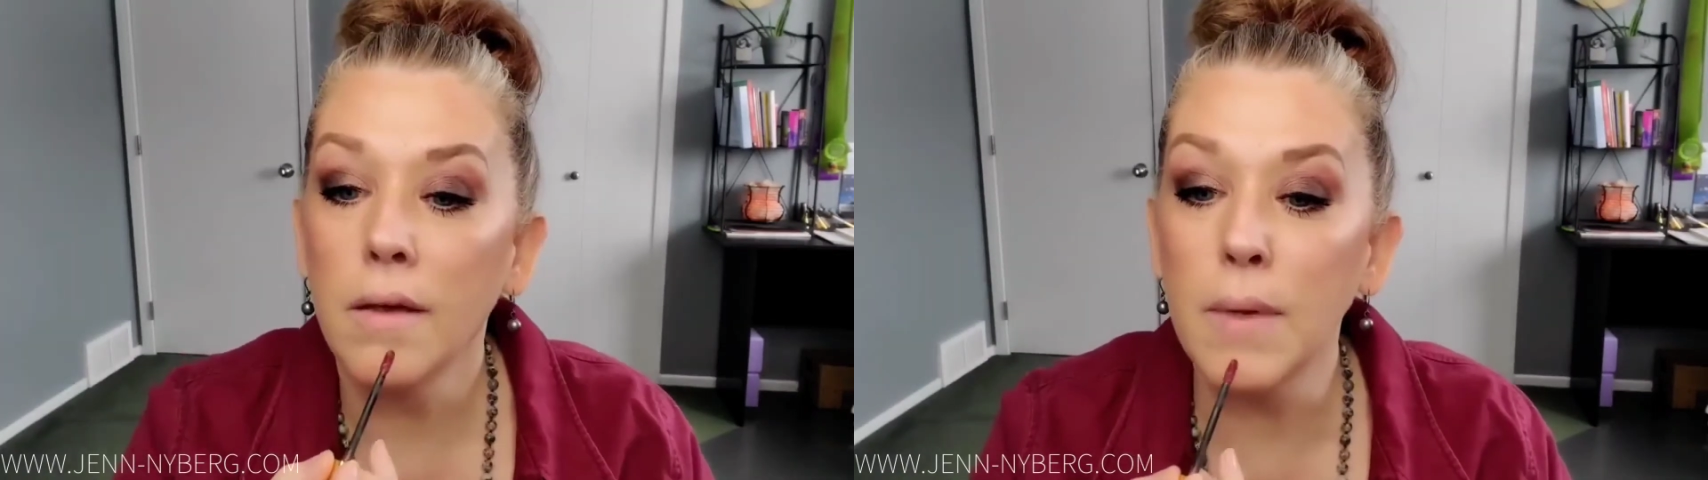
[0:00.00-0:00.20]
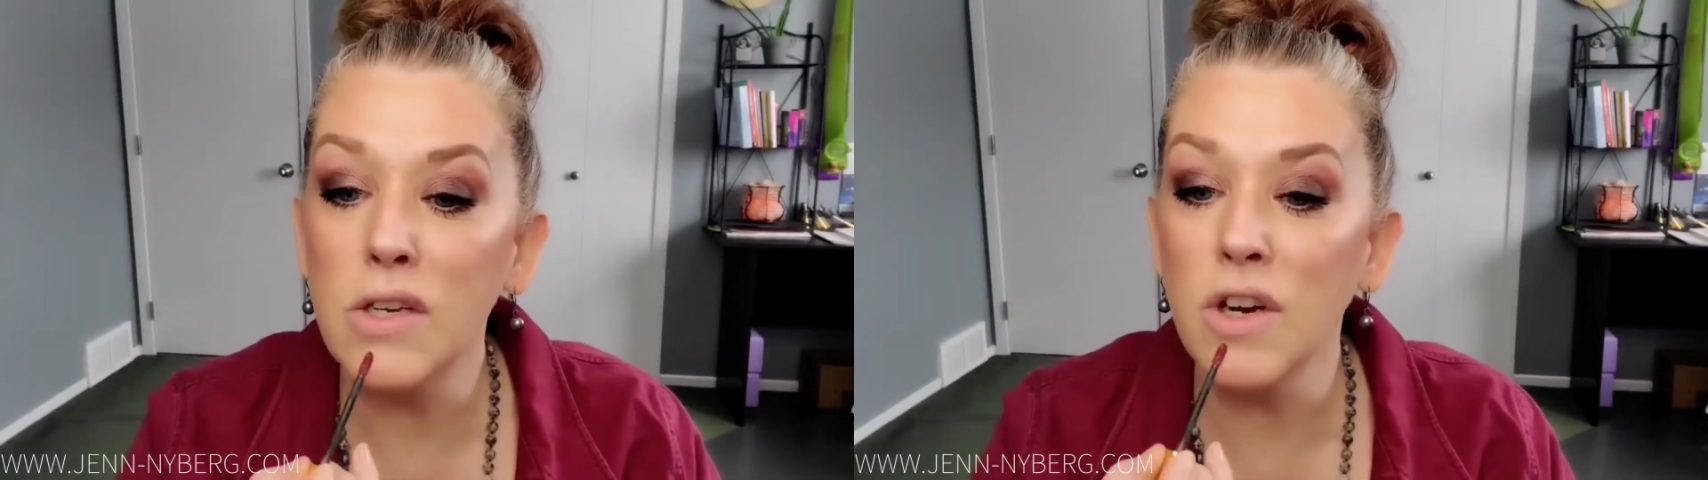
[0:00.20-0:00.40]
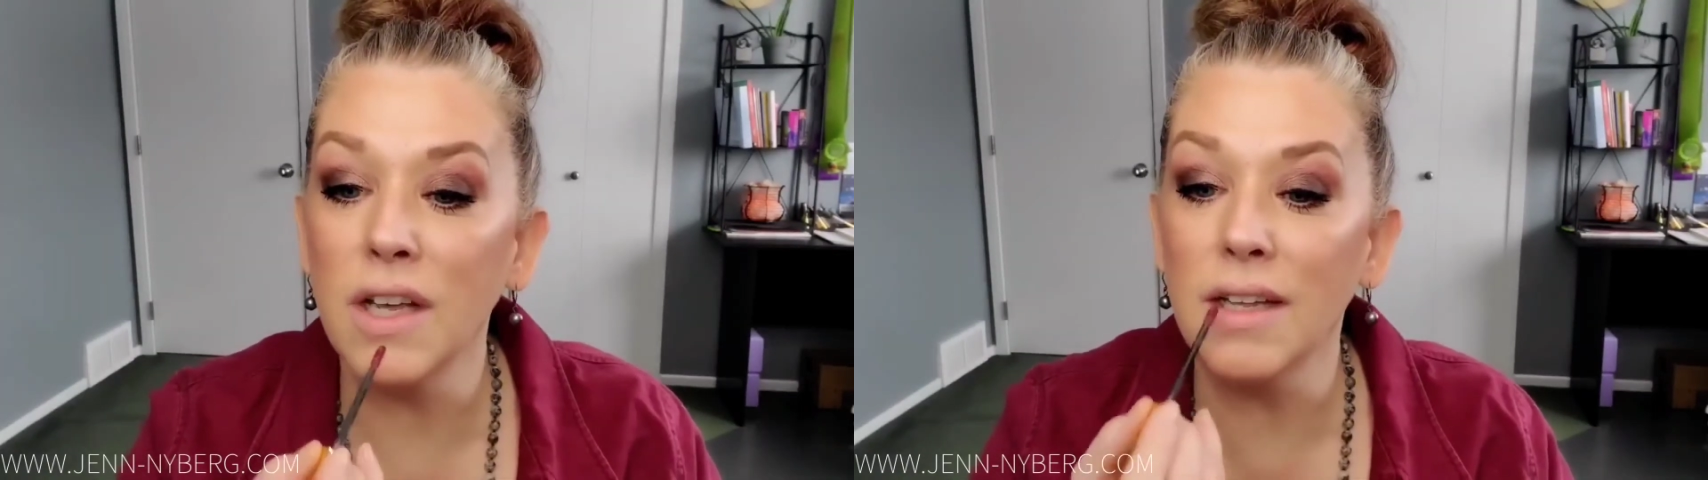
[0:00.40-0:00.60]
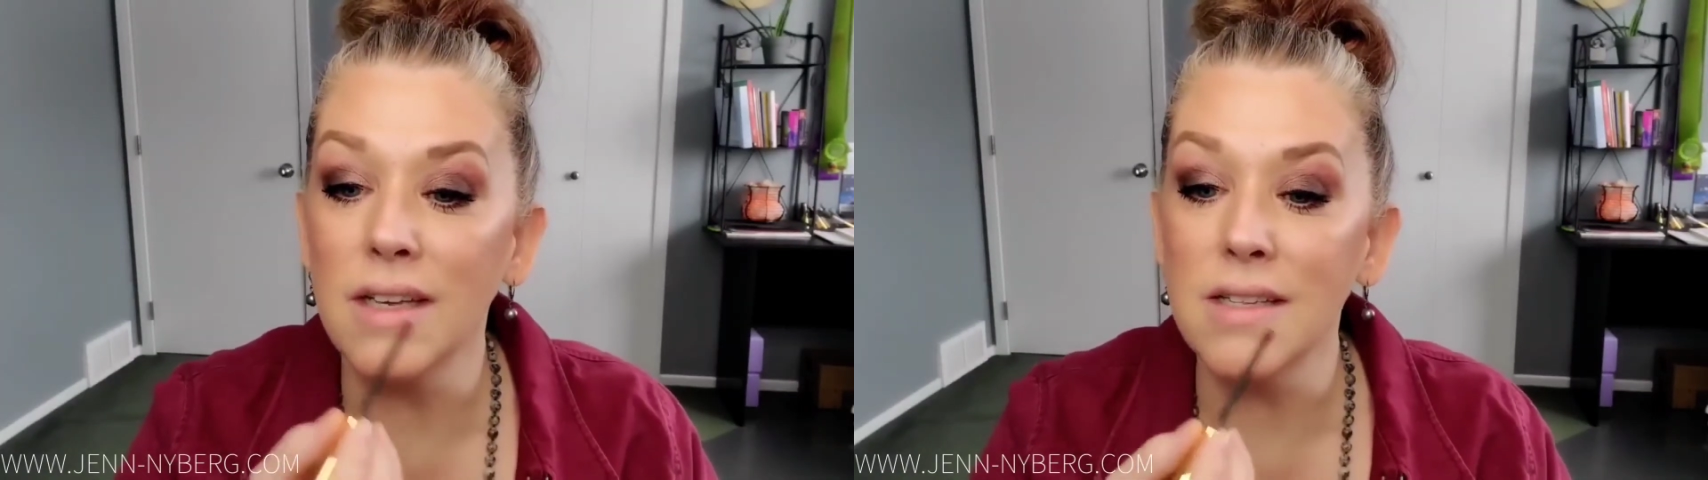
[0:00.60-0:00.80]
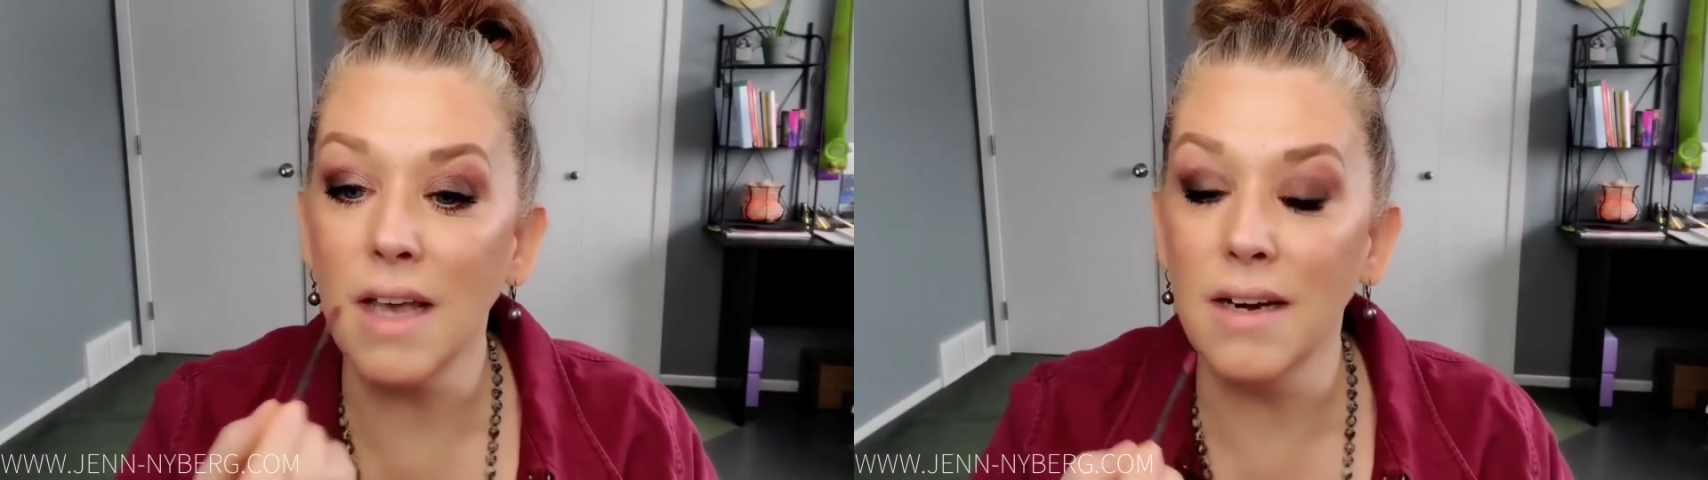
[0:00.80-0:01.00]
Make sure you get
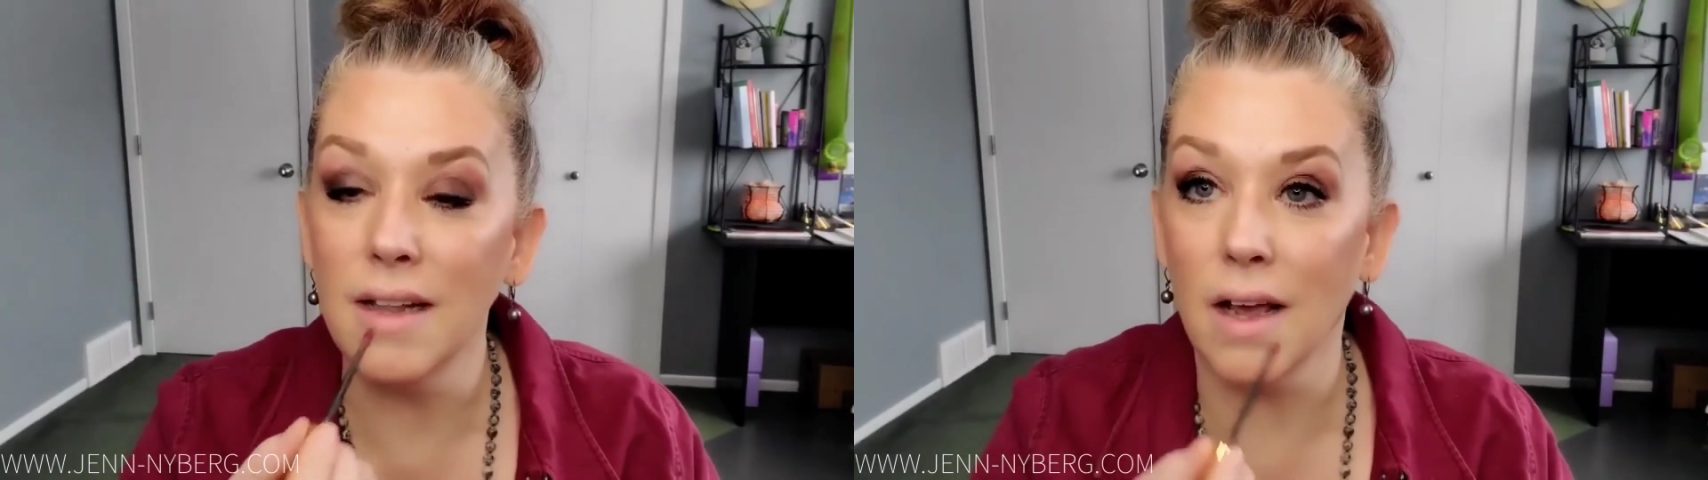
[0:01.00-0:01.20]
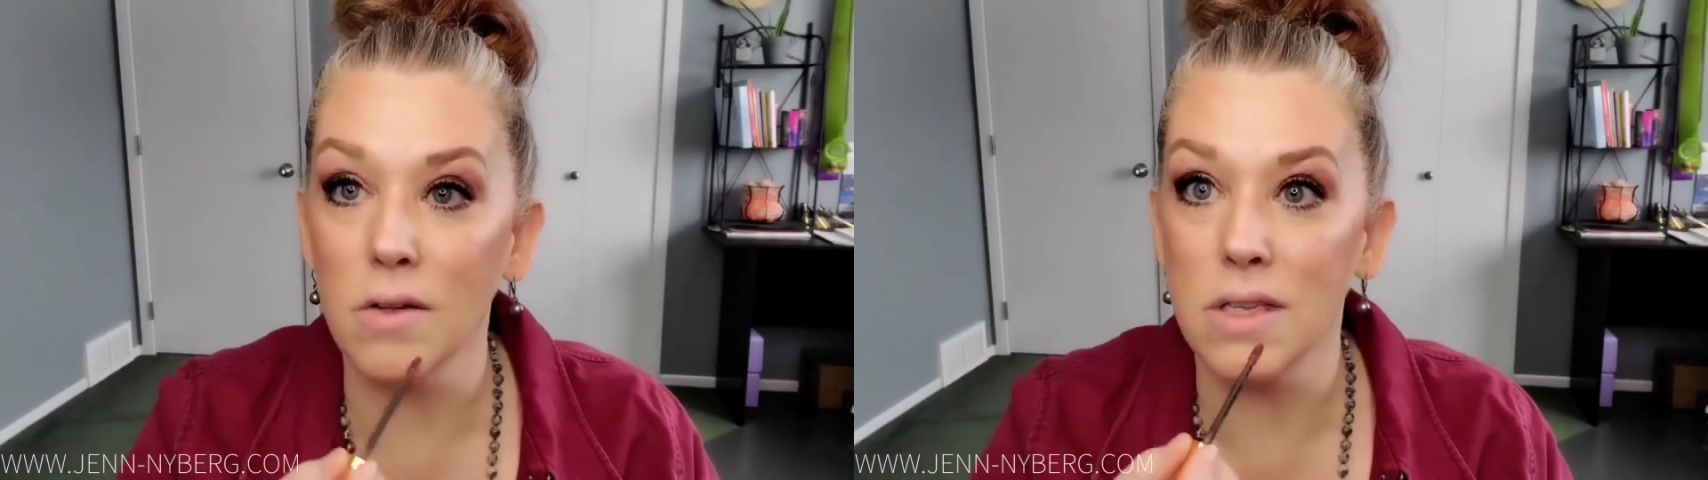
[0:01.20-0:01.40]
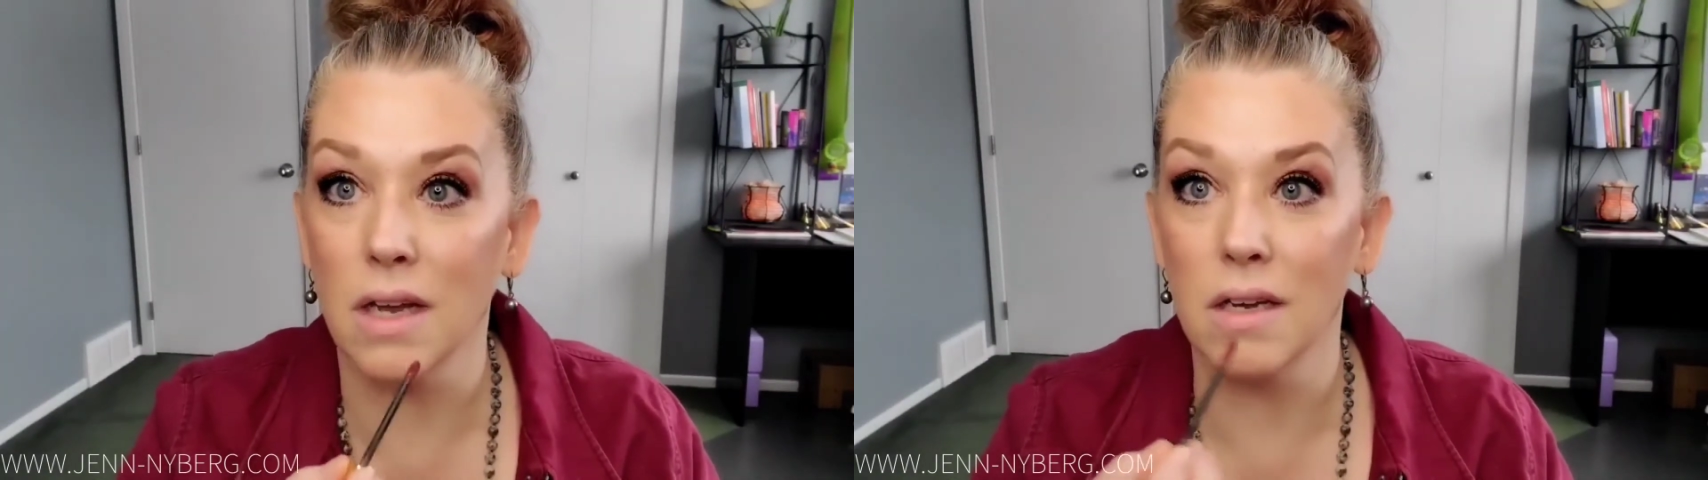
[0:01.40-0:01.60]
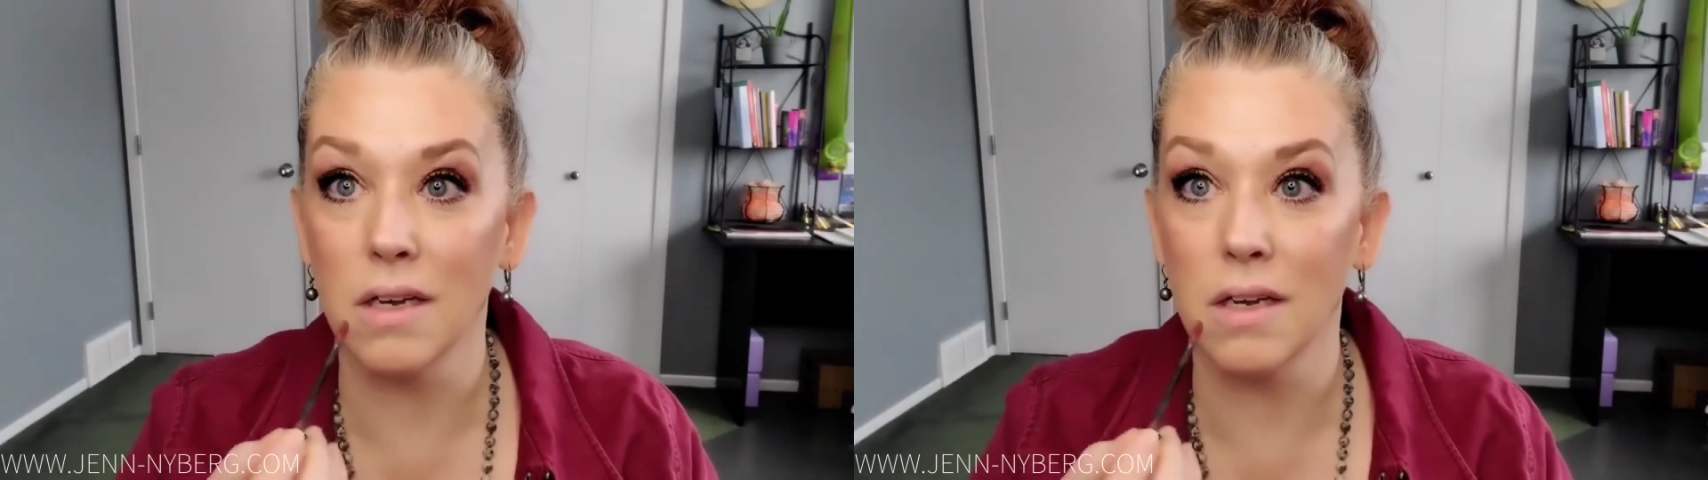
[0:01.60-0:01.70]
the inside and the outside,